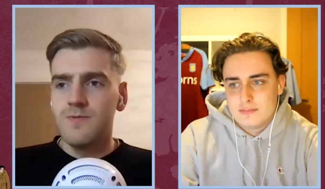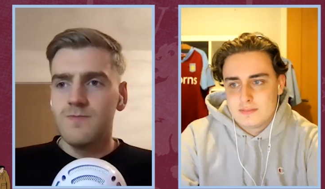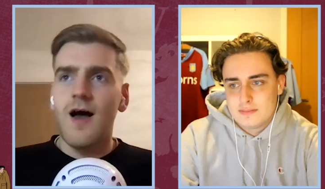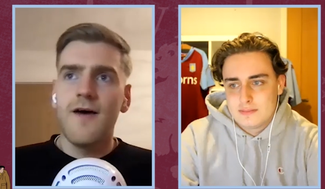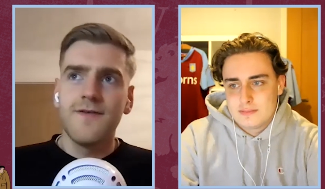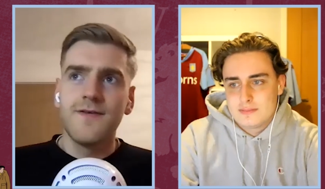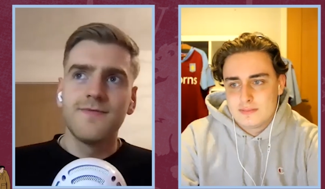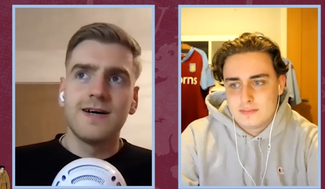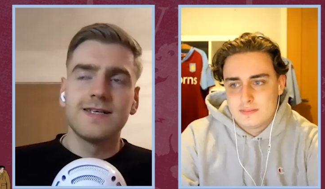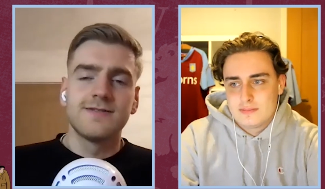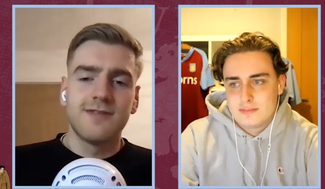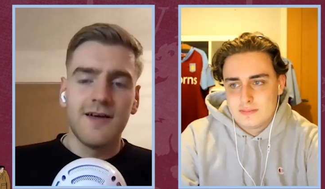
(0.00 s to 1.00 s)
Speaker 1: I think
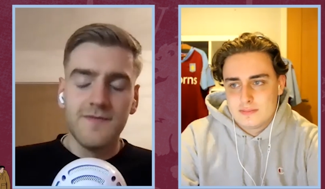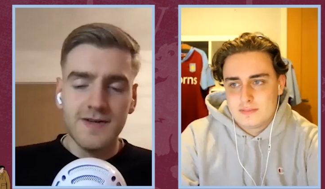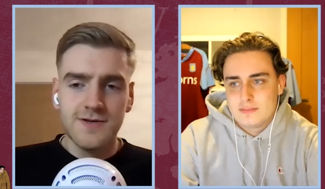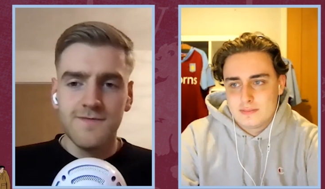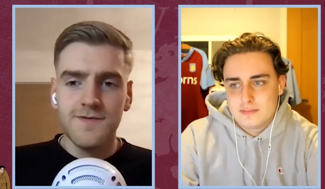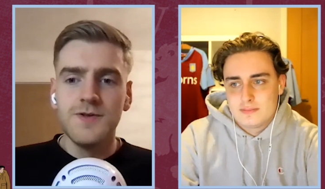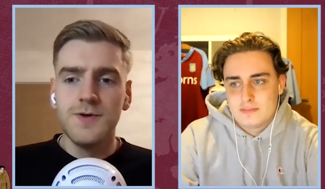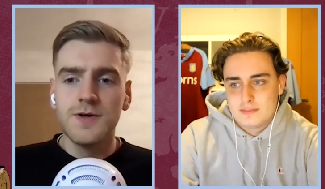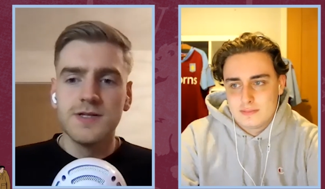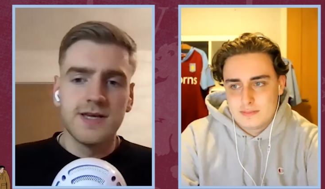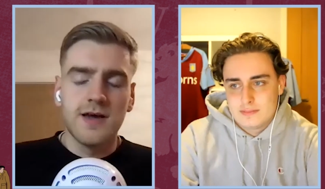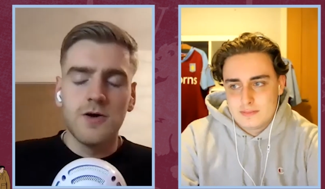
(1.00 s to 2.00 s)
that's definitely something you
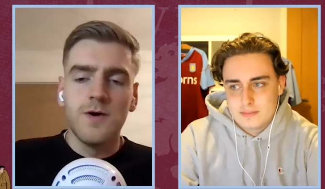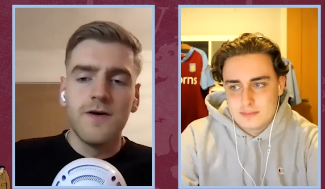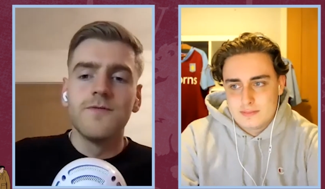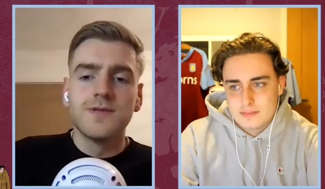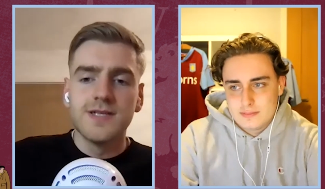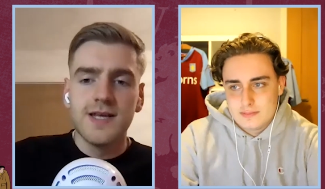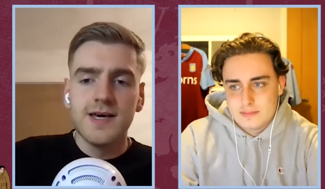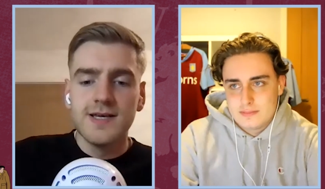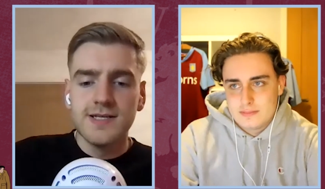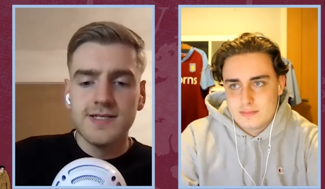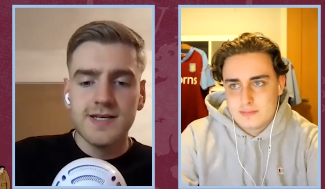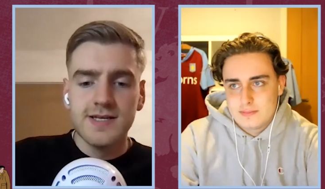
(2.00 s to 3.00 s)
can take away from today
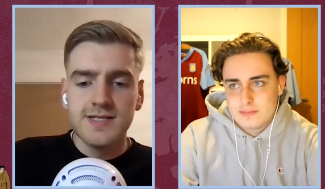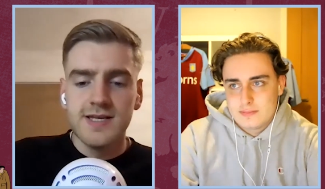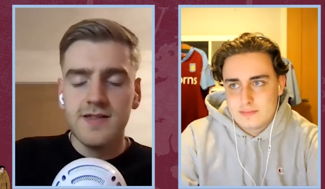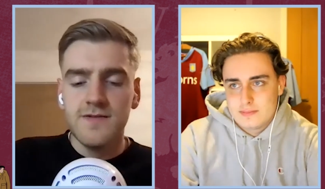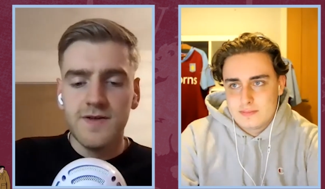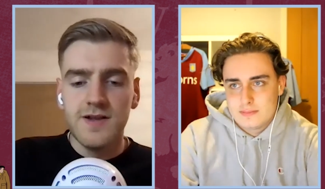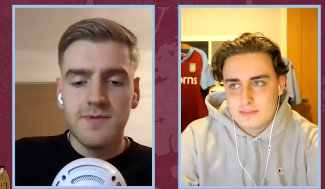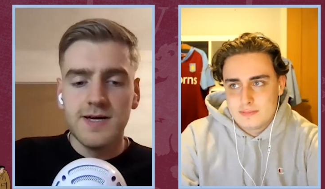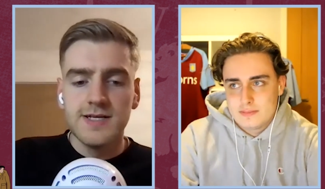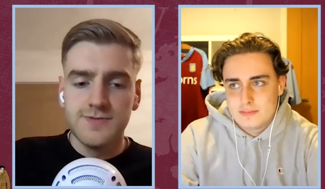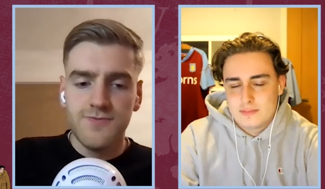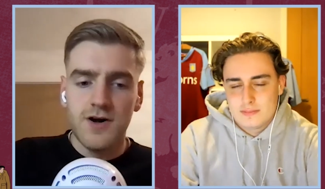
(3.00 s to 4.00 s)
is, is seeing the Villa
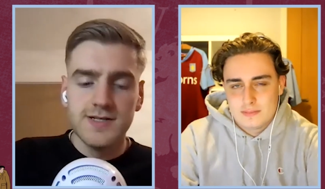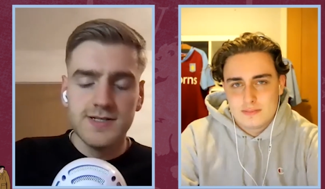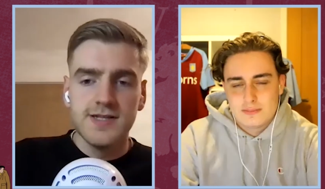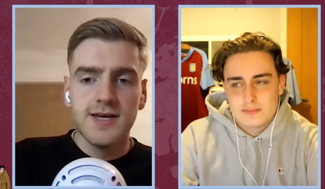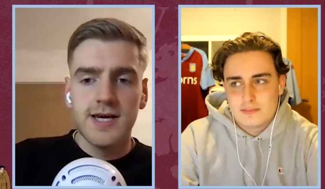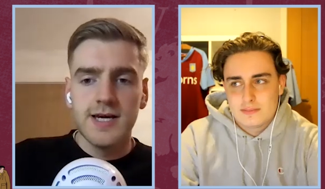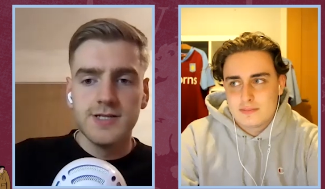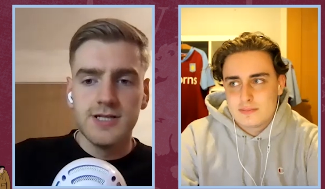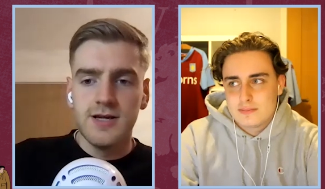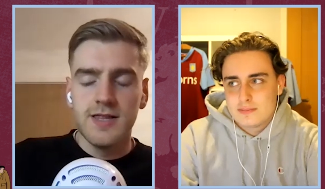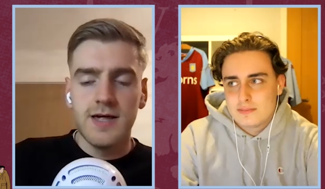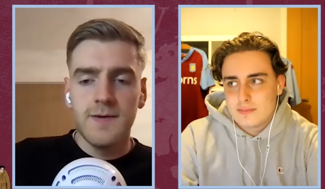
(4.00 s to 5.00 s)
players rise to the
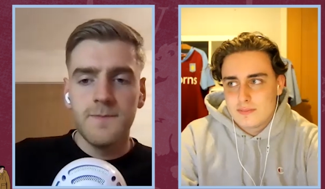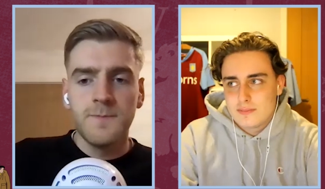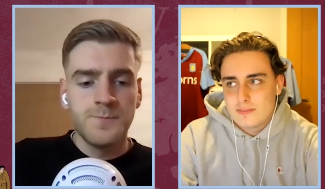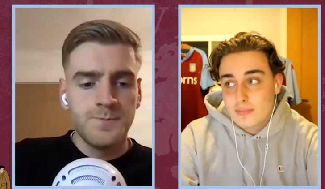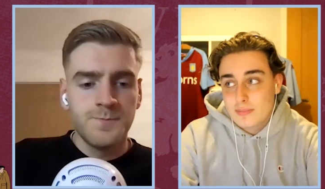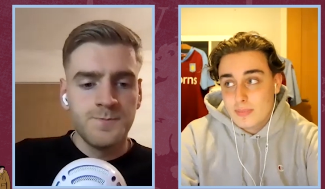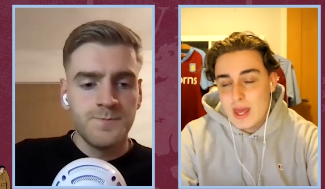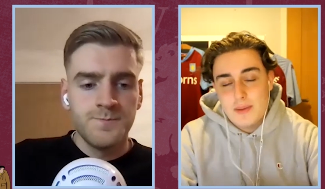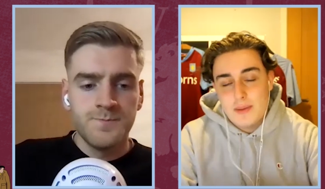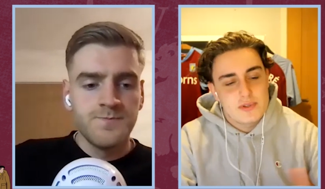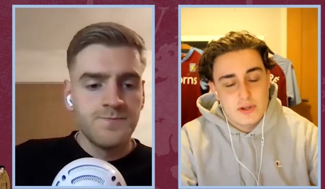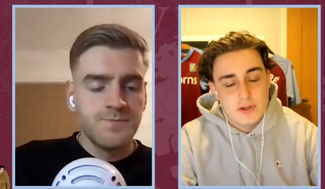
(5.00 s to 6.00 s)
occasion like that.
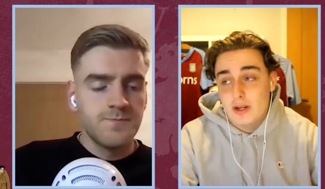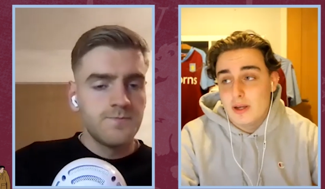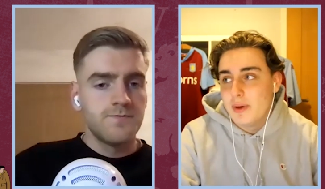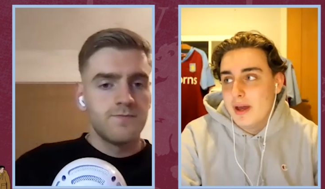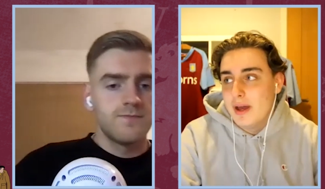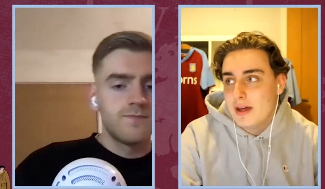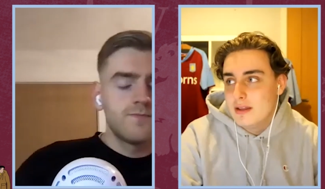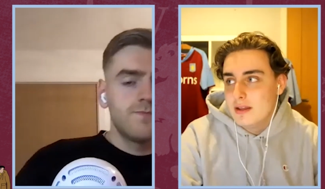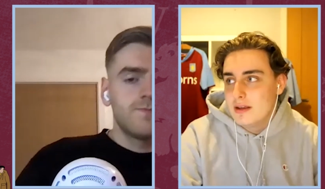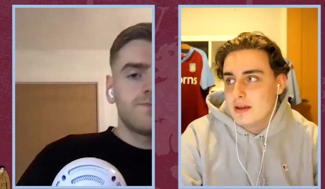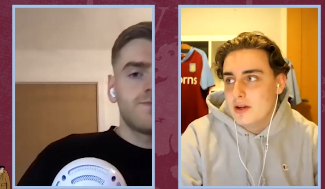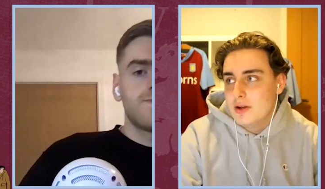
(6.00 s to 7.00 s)
Speaker 2: Absolutely, mate. And
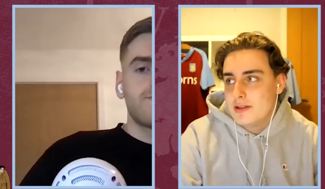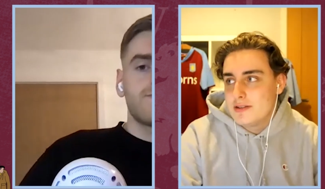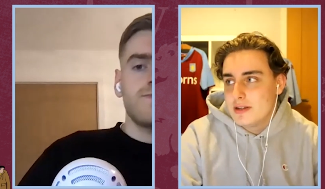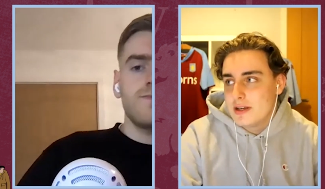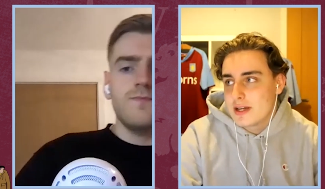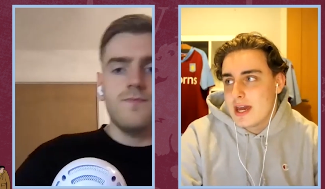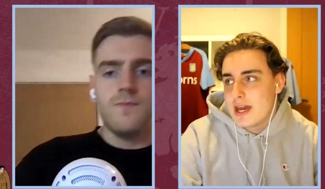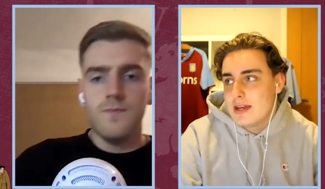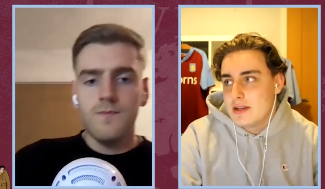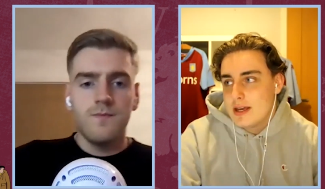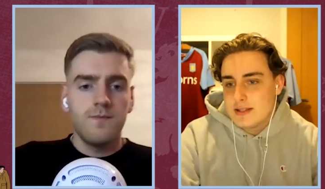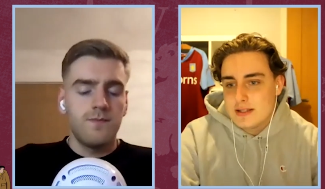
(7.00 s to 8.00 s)
you know, listen
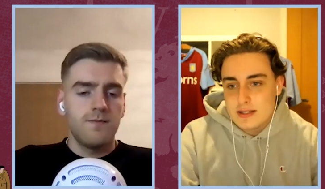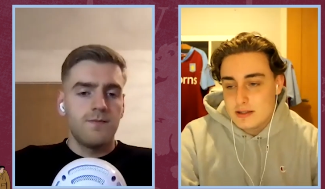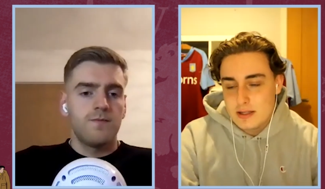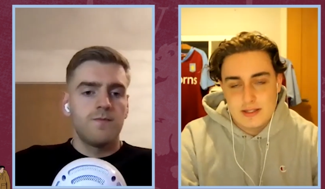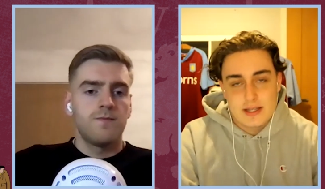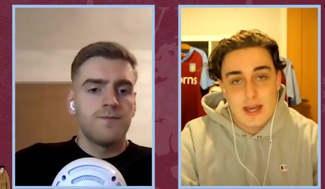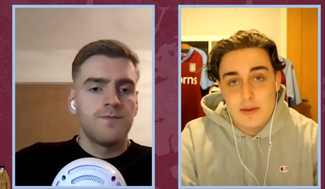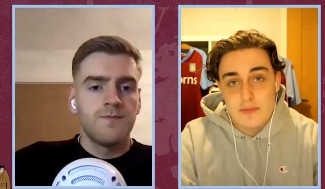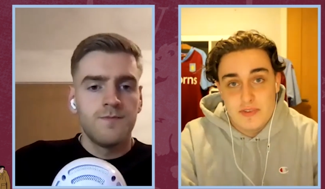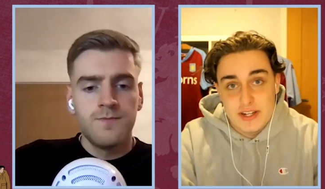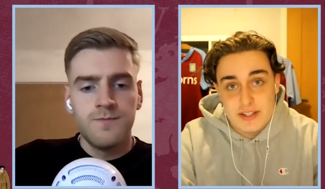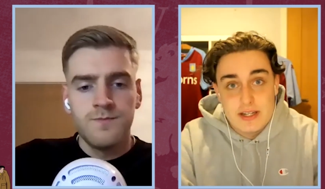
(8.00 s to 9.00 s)
again. It's it's a
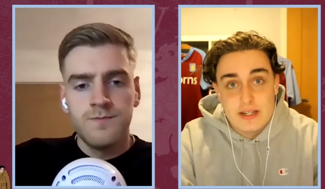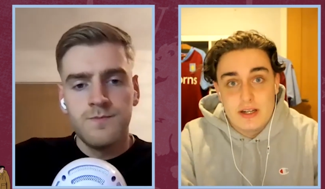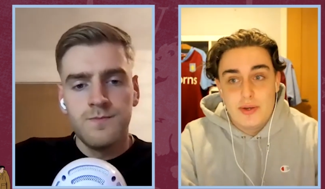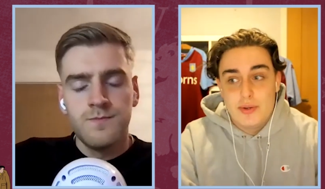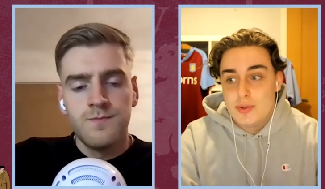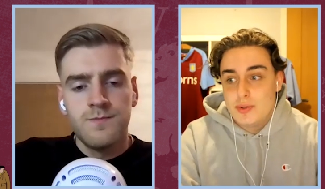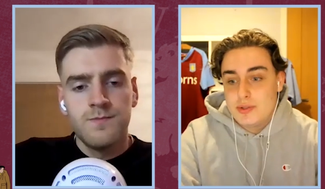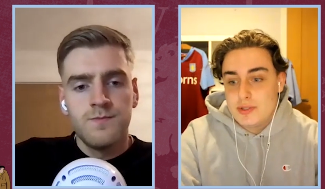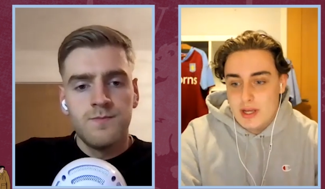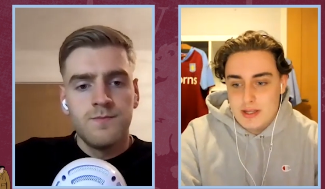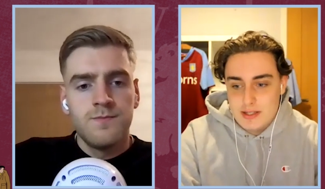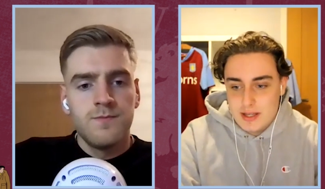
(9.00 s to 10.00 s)
game Villa didn't lose.
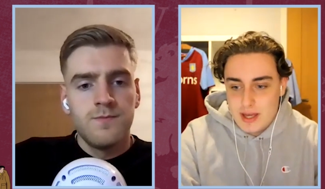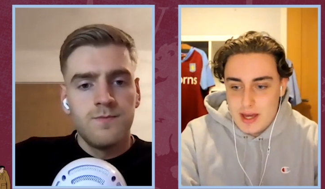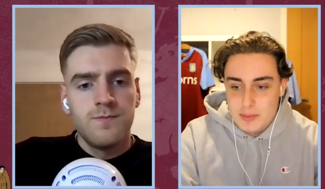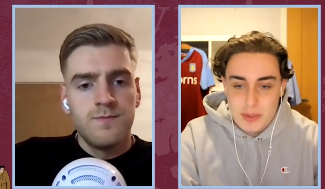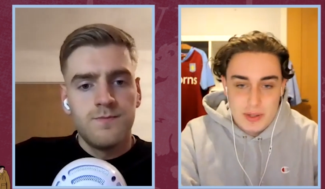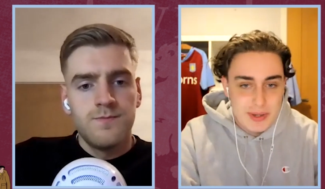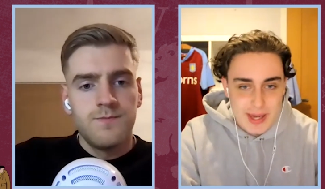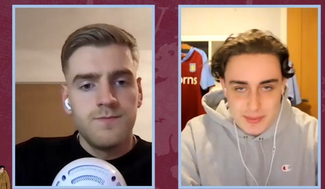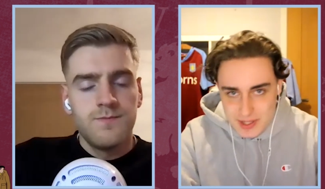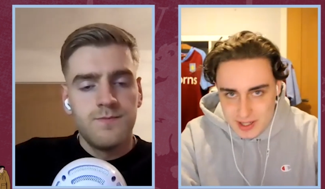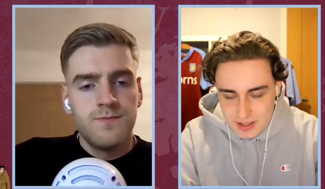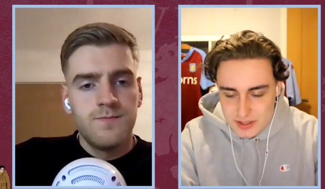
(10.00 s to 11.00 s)
It's a game where we
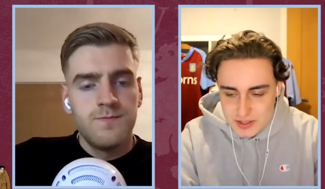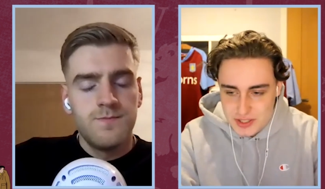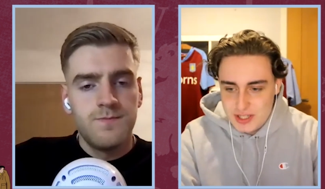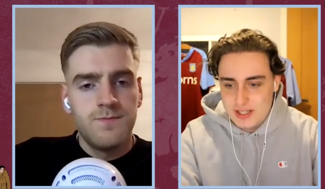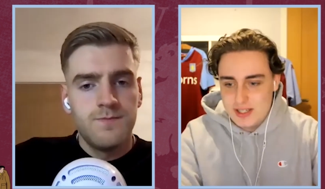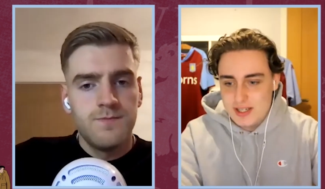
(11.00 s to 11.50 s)
kept a clean sheet.